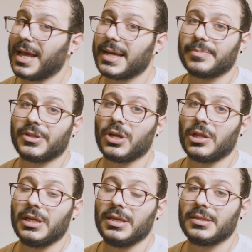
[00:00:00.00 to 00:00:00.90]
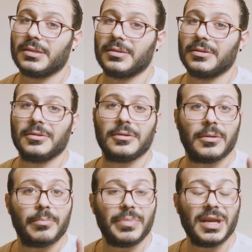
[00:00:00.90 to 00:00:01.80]
Last but not least,
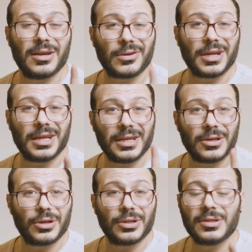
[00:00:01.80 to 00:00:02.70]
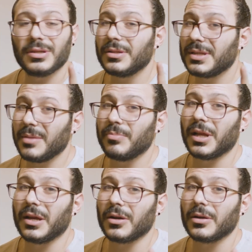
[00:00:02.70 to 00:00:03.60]
be a really good team
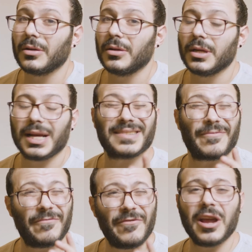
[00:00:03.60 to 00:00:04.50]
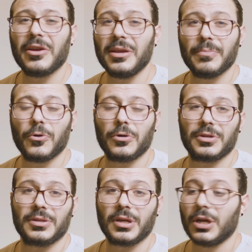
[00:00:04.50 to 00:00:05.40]
player. That's very
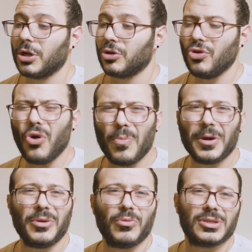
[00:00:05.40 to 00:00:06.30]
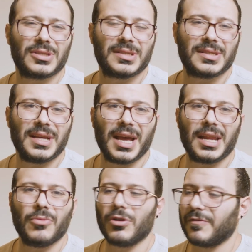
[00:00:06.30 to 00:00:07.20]
important. Nobody wants to see
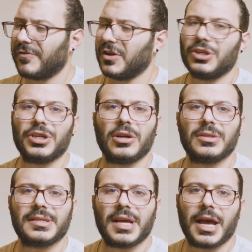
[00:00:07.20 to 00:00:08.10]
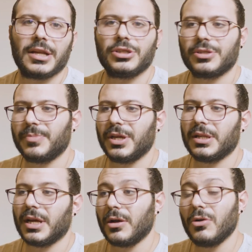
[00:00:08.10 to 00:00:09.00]
anyone finishing on set and just being
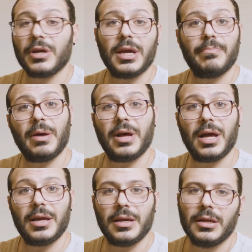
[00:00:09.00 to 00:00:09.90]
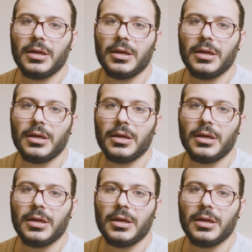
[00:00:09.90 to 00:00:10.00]
like, okay, bye-bye.